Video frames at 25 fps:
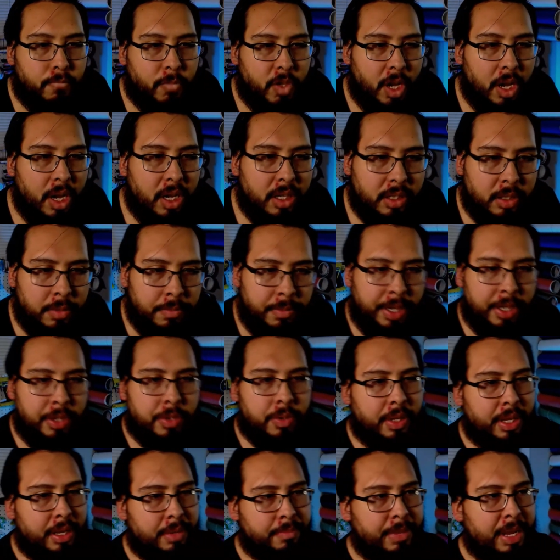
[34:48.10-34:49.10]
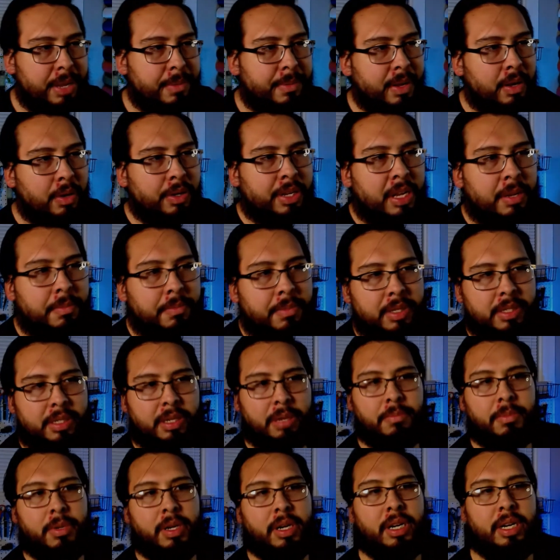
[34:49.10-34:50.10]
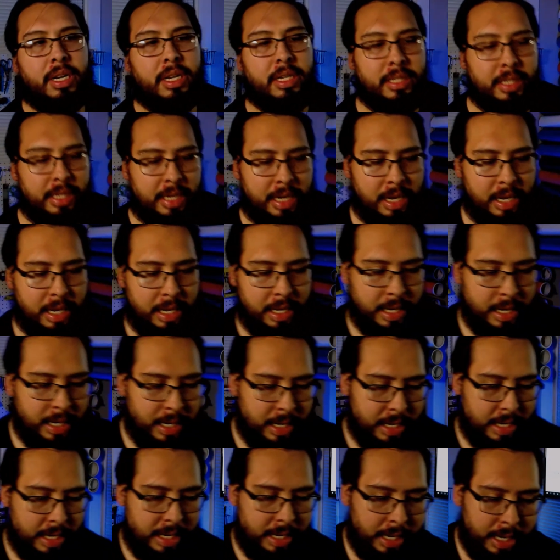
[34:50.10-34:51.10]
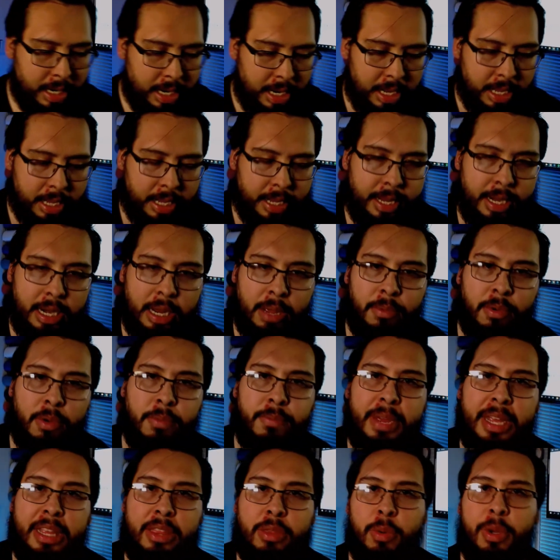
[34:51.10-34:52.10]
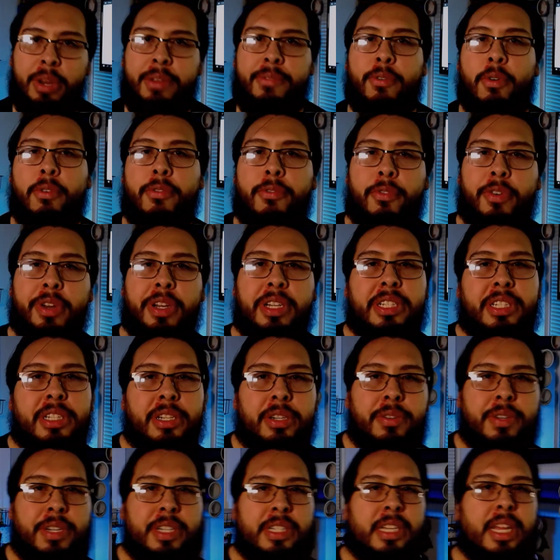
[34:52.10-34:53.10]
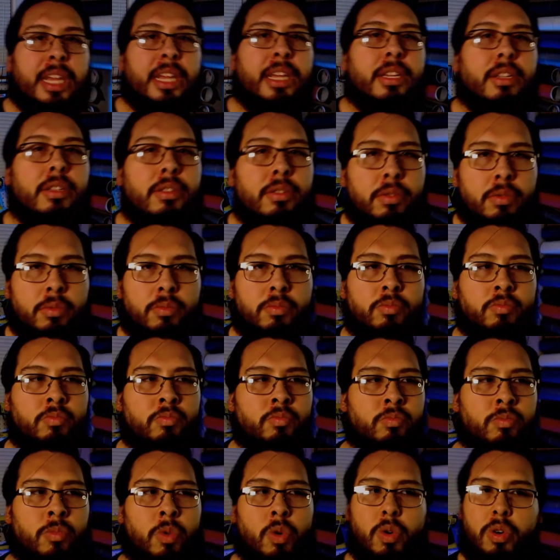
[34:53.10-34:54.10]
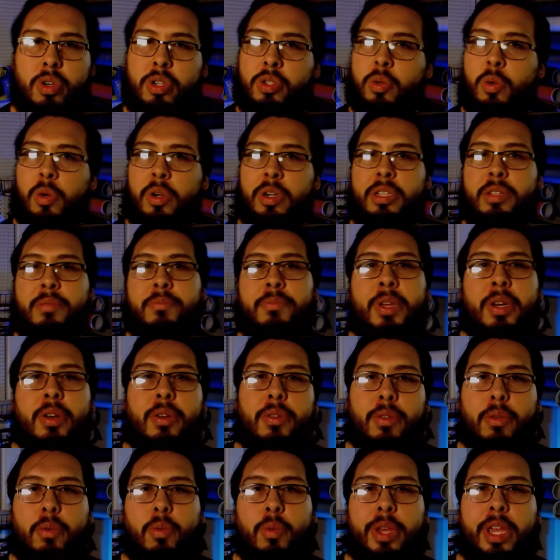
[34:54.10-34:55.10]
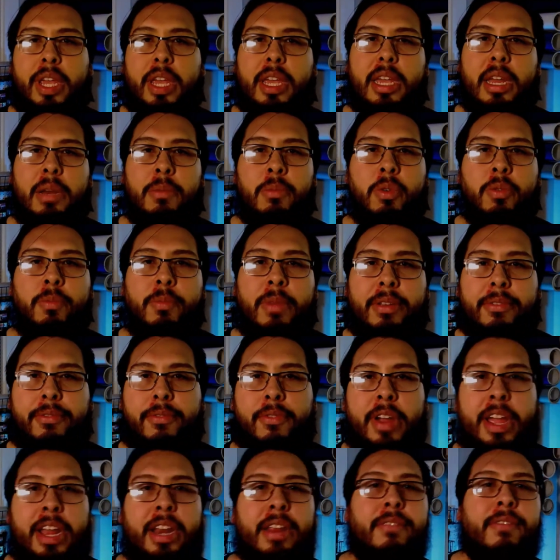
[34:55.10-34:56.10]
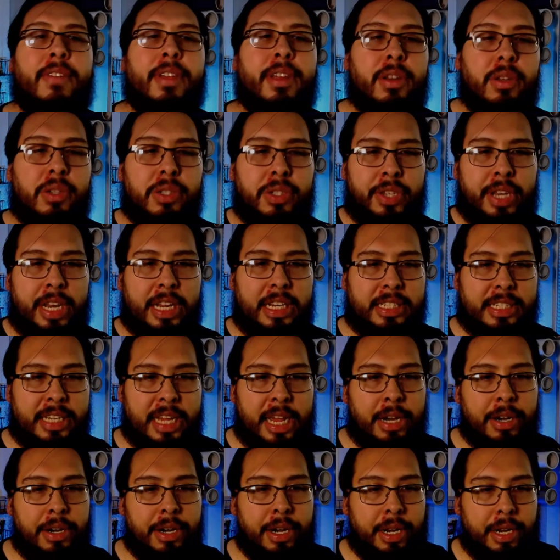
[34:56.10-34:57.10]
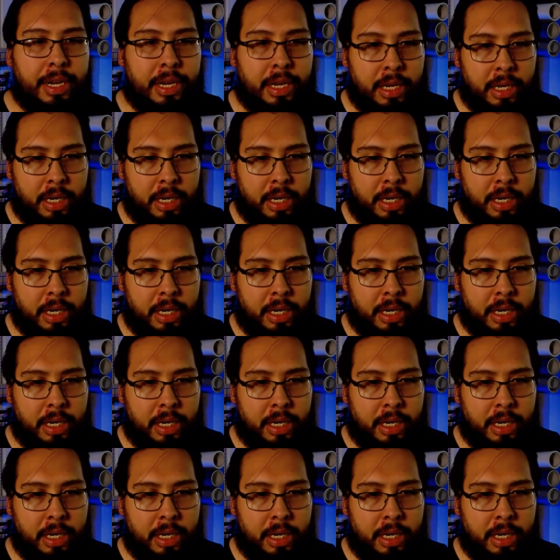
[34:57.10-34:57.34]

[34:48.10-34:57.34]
Awesome, Angel. Then maybe I'll keep this on Mondays, and I'll move my 3 for free series like more towards the middle of the week, and move my Friday videos to like Saturday.